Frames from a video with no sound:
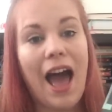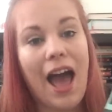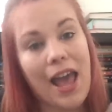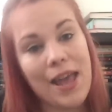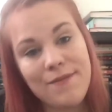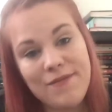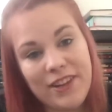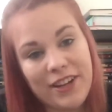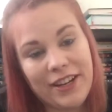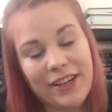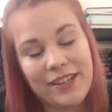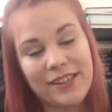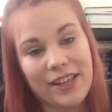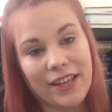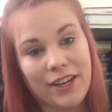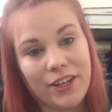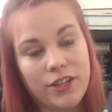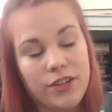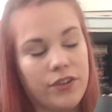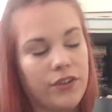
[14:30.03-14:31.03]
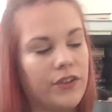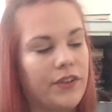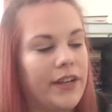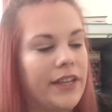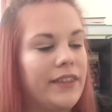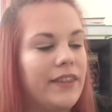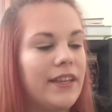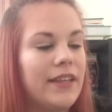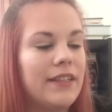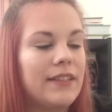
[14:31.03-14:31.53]
I'm very excited to
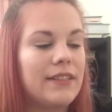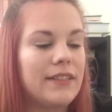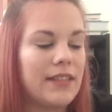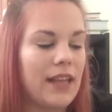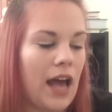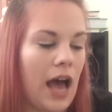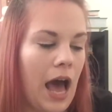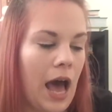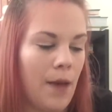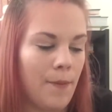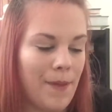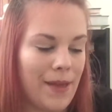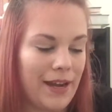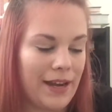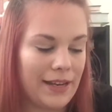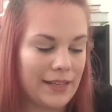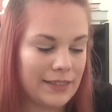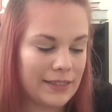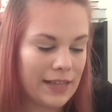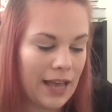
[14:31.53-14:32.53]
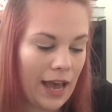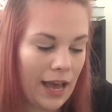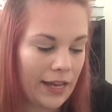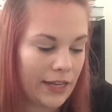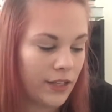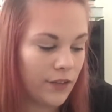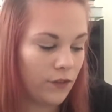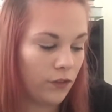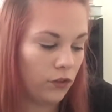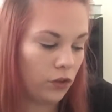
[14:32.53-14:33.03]
read this. It is
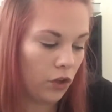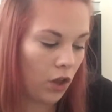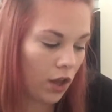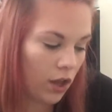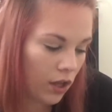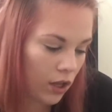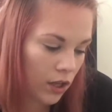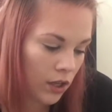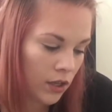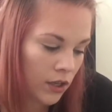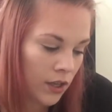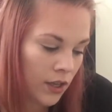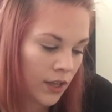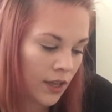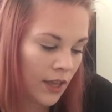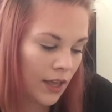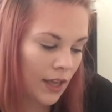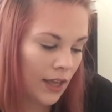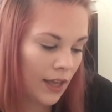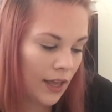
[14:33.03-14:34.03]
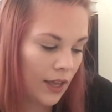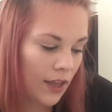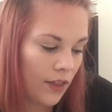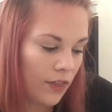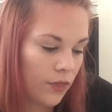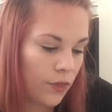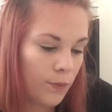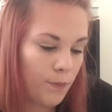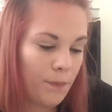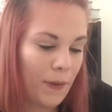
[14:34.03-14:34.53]
kind of long,
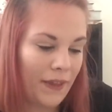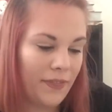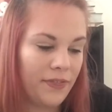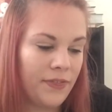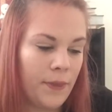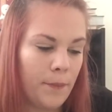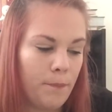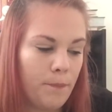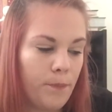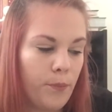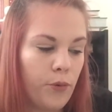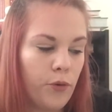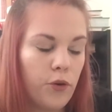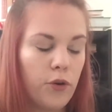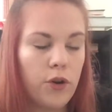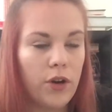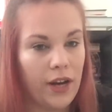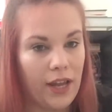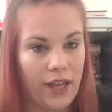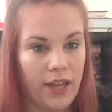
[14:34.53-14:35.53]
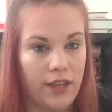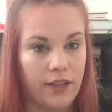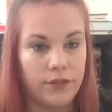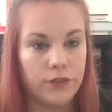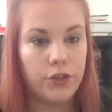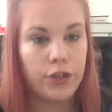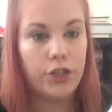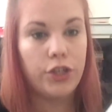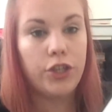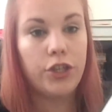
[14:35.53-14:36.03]
but the print
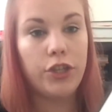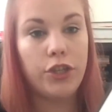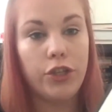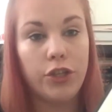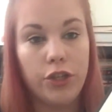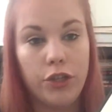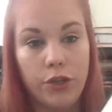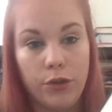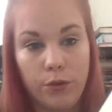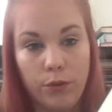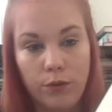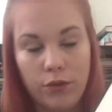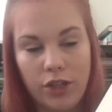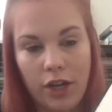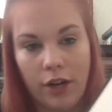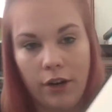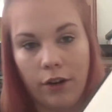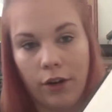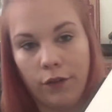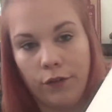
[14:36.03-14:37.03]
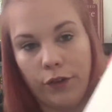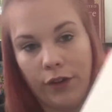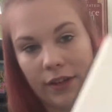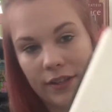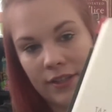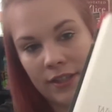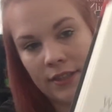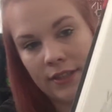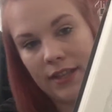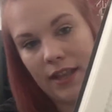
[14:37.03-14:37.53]
is huge. I don't know if you
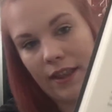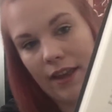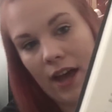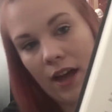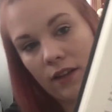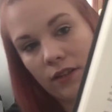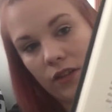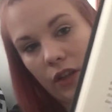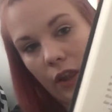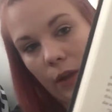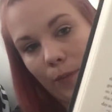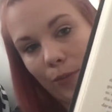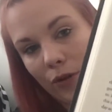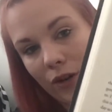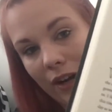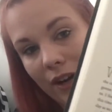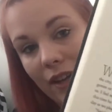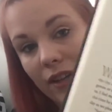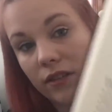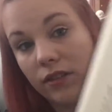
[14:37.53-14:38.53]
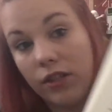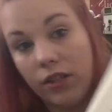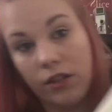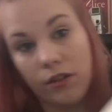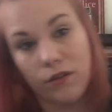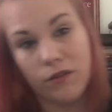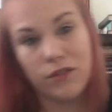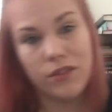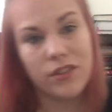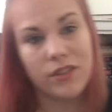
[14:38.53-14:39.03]
guys can see that. So the print is
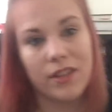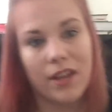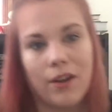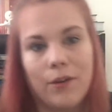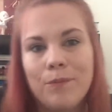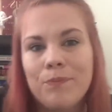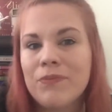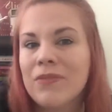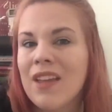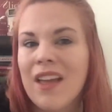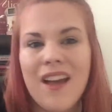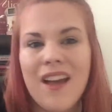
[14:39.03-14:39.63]
huge. So